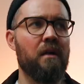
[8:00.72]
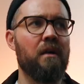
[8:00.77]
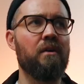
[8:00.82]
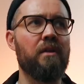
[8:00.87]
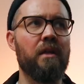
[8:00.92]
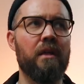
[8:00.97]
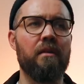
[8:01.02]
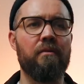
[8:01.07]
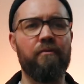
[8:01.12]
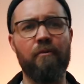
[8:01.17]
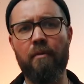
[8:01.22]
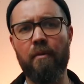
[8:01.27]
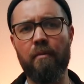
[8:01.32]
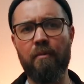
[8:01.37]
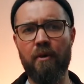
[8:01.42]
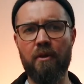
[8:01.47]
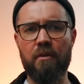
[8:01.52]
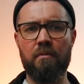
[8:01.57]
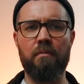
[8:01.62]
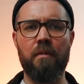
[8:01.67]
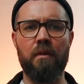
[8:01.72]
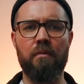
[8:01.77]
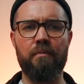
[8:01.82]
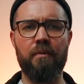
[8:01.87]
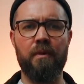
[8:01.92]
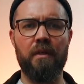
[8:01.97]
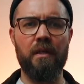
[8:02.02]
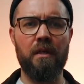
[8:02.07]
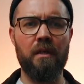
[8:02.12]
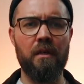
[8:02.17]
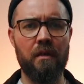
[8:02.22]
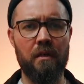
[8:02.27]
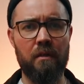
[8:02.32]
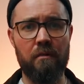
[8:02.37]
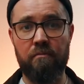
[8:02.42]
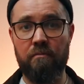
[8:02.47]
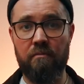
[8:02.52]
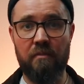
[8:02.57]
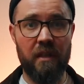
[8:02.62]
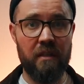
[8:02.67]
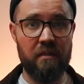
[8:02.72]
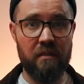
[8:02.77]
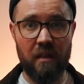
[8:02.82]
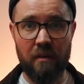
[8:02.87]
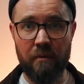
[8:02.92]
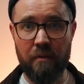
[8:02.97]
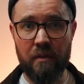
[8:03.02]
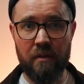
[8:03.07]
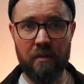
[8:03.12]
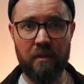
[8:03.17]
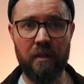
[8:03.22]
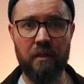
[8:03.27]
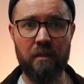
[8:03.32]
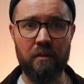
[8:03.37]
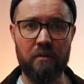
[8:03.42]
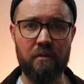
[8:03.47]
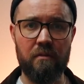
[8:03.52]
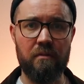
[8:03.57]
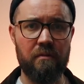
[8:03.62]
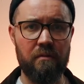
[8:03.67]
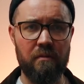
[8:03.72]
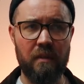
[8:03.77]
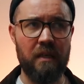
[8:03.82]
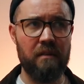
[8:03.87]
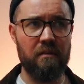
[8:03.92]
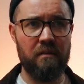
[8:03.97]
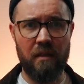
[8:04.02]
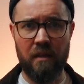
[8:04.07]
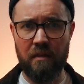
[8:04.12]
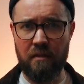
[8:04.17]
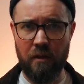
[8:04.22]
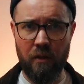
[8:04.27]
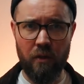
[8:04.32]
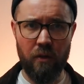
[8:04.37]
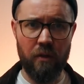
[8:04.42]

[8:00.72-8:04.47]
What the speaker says: Okay, from the bottom up, let's start with the sneakers. That's low